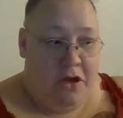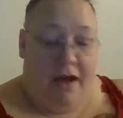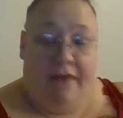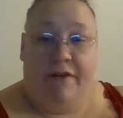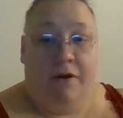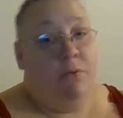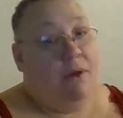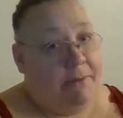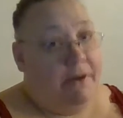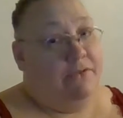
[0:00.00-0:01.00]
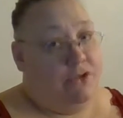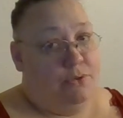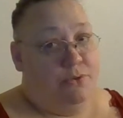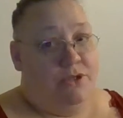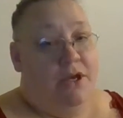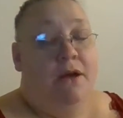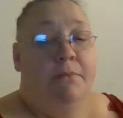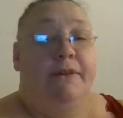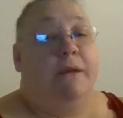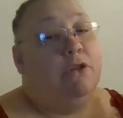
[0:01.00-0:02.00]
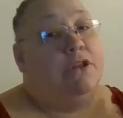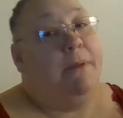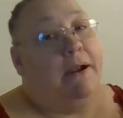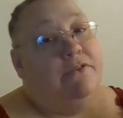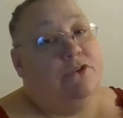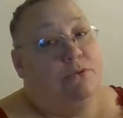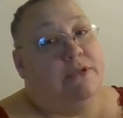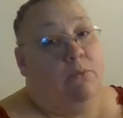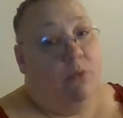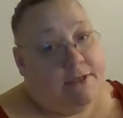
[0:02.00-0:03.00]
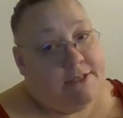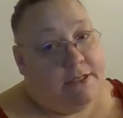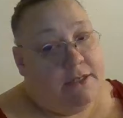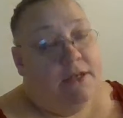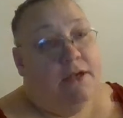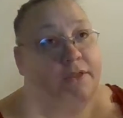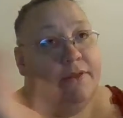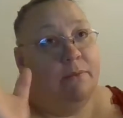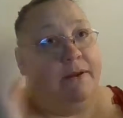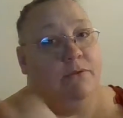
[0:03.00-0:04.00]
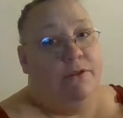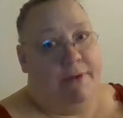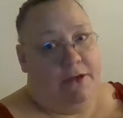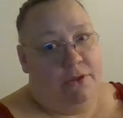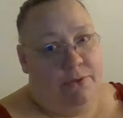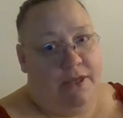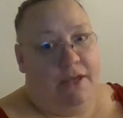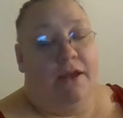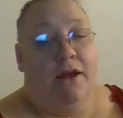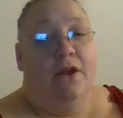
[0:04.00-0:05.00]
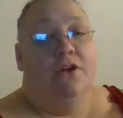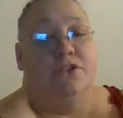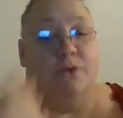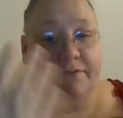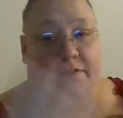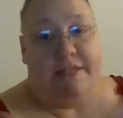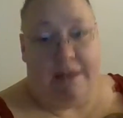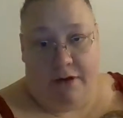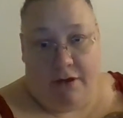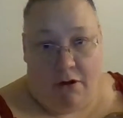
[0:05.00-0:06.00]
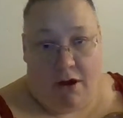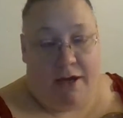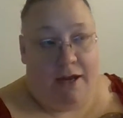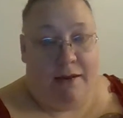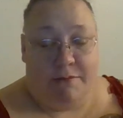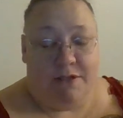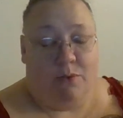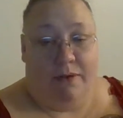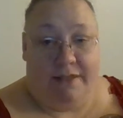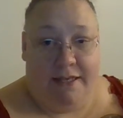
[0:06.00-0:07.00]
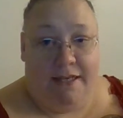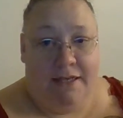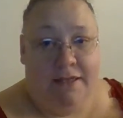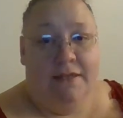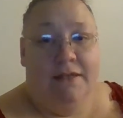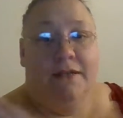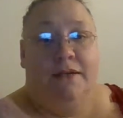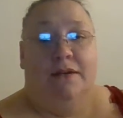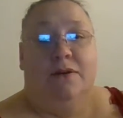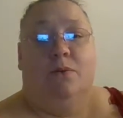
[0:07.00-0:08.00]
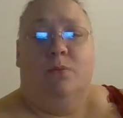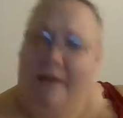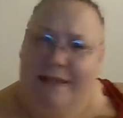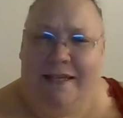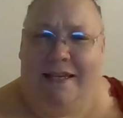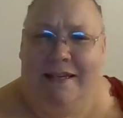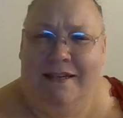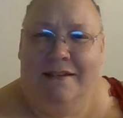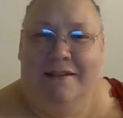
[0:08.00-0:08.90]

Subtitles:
I found one pair of shoes, but they weren't the pair of shoes I wanted that went with my clothing. So I freaked out and I cried. And I was like, really? Really?